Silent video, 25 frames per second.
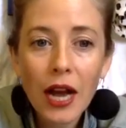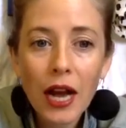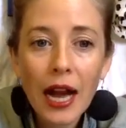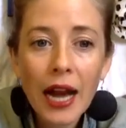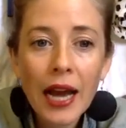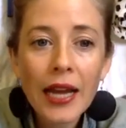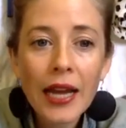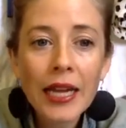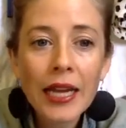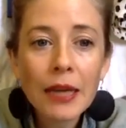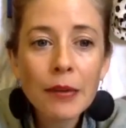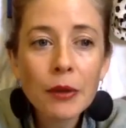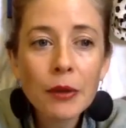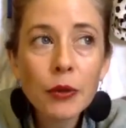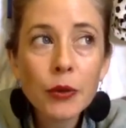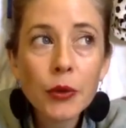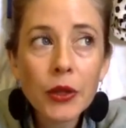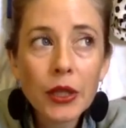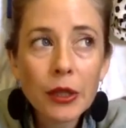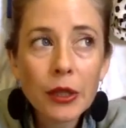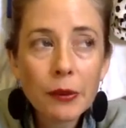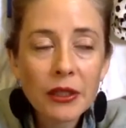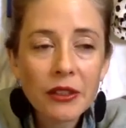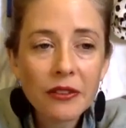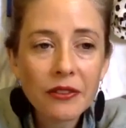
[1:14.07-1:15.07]
I am a
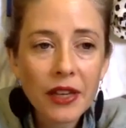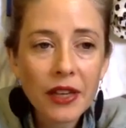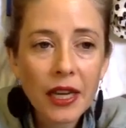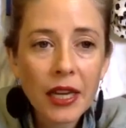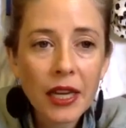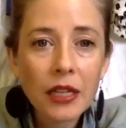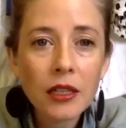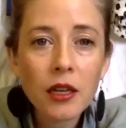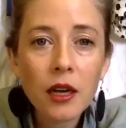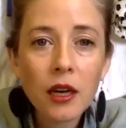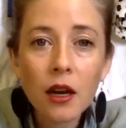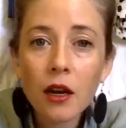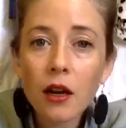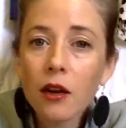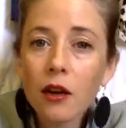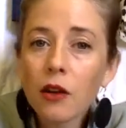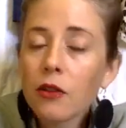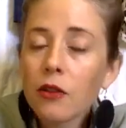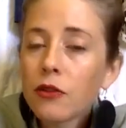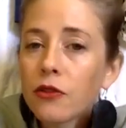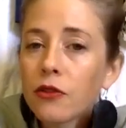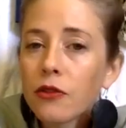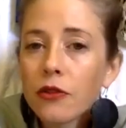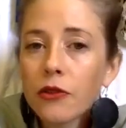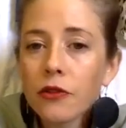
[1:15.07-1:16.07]
really big fan
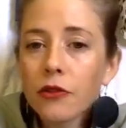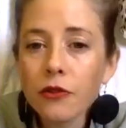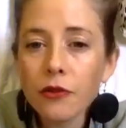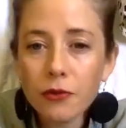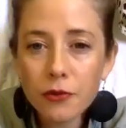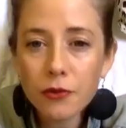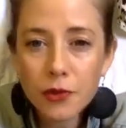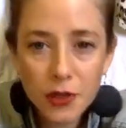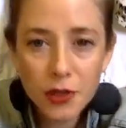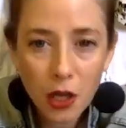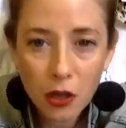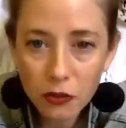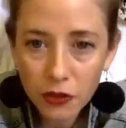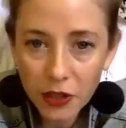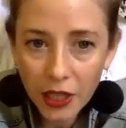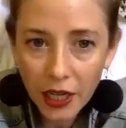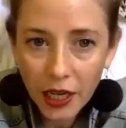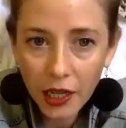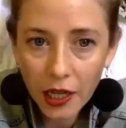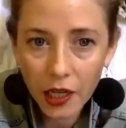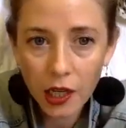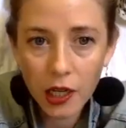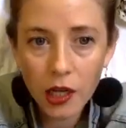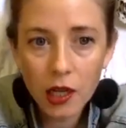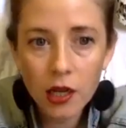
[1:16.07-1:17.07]
of
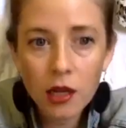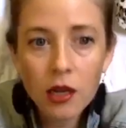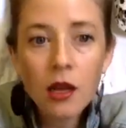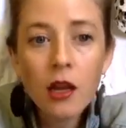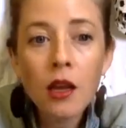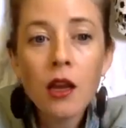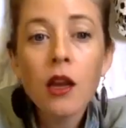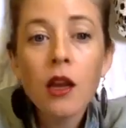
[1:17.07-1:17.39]
self-care,